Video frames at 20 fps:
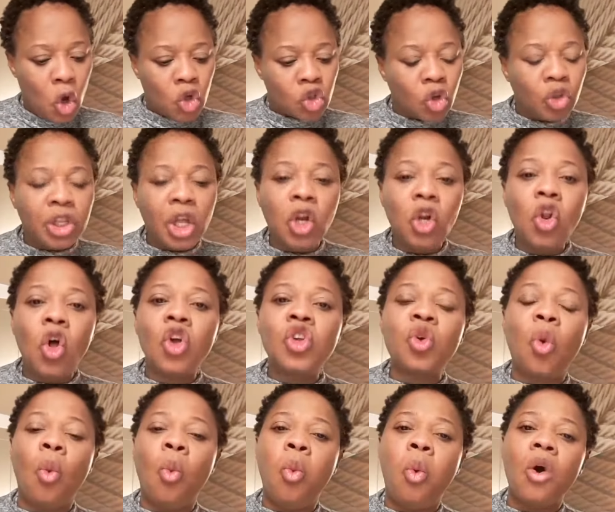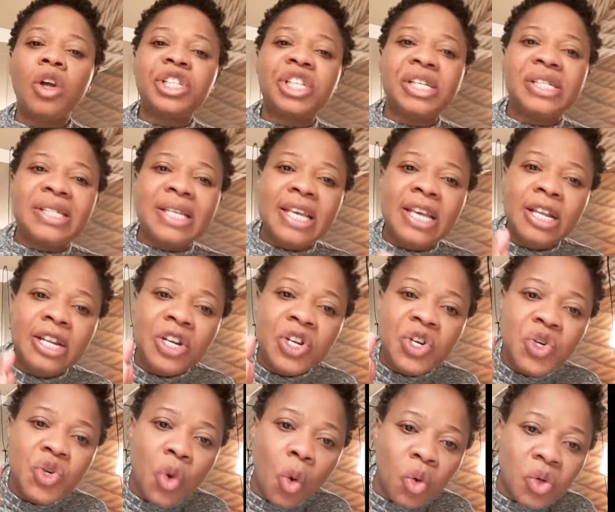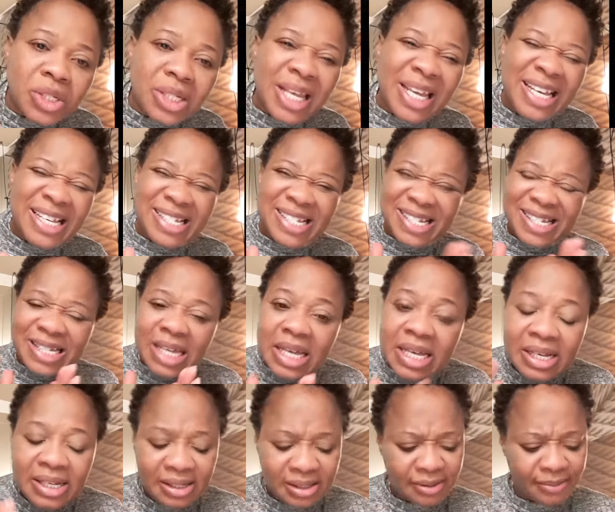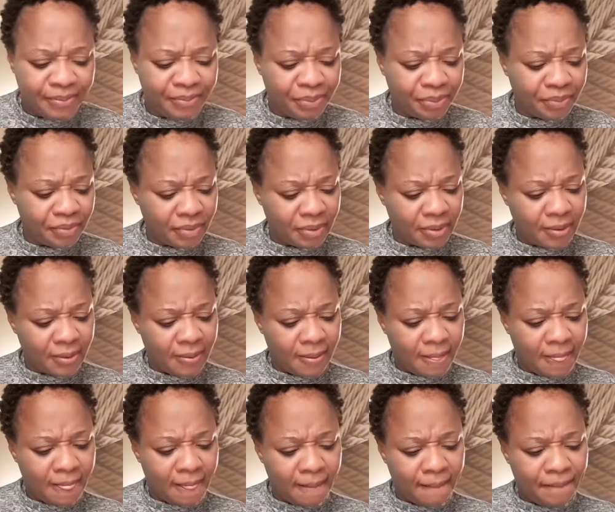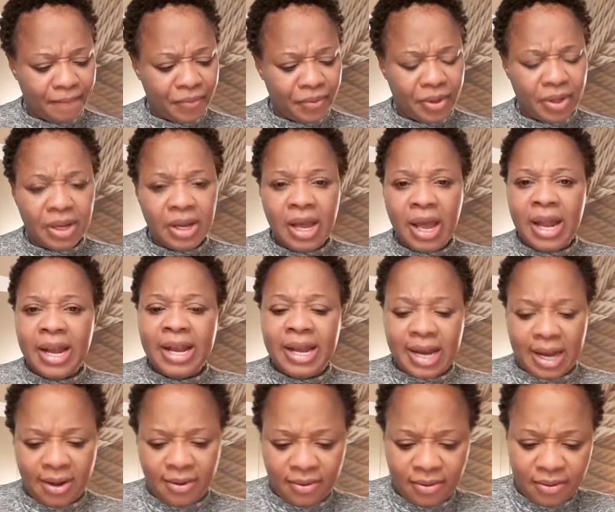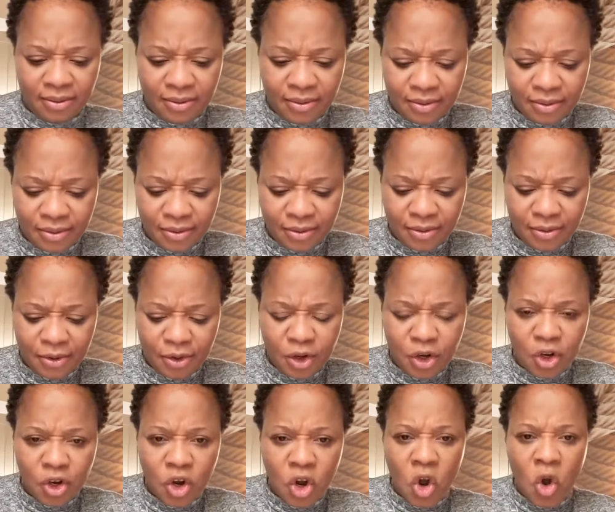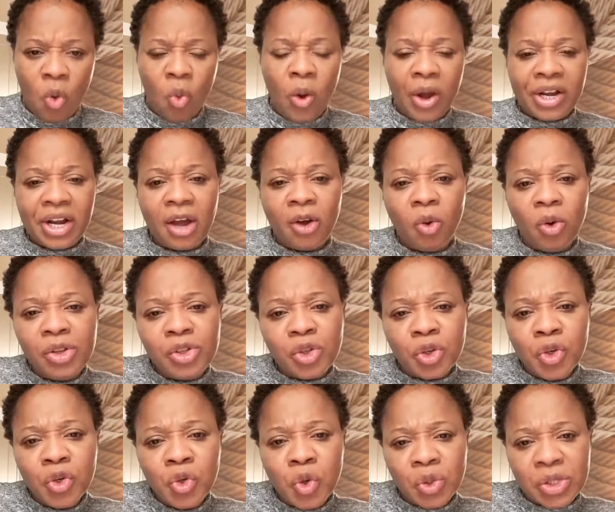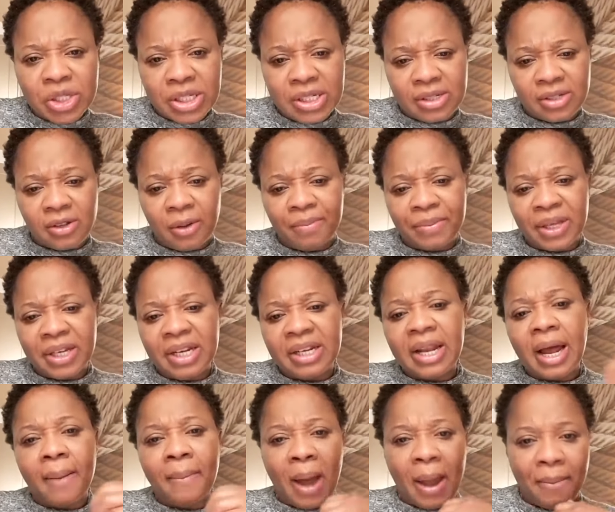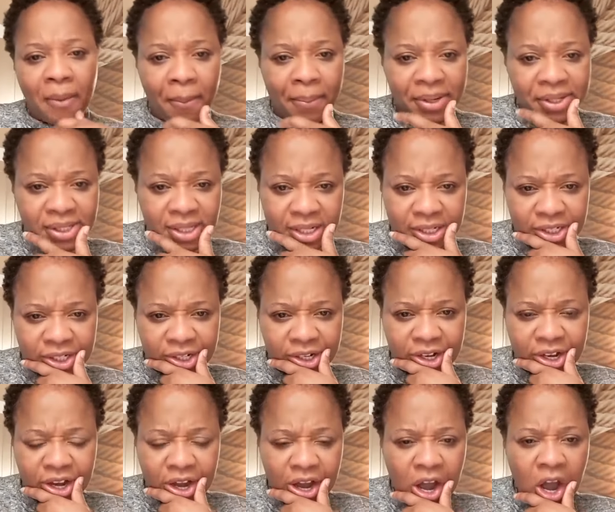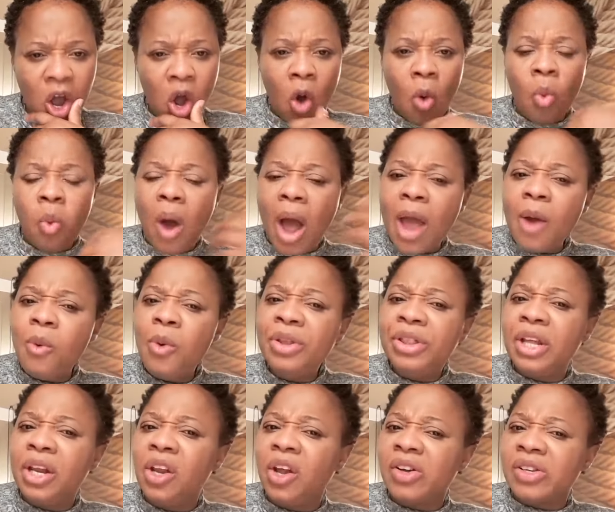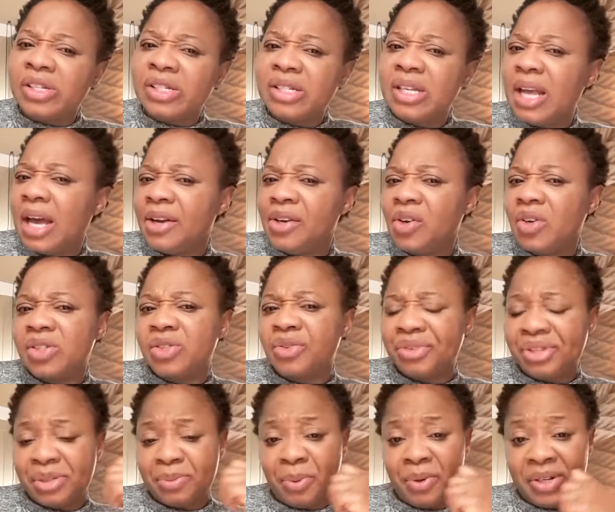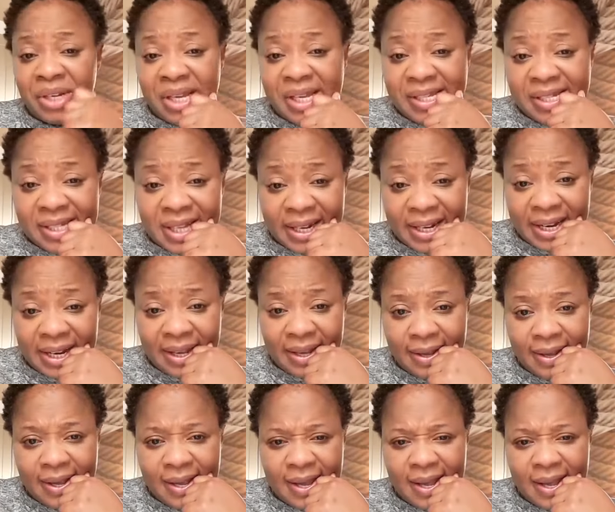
So the Lord watches, he knows, he sees. Now, we're not going to notice something in that Bible passage. Why would the Lord see and not respond instantly?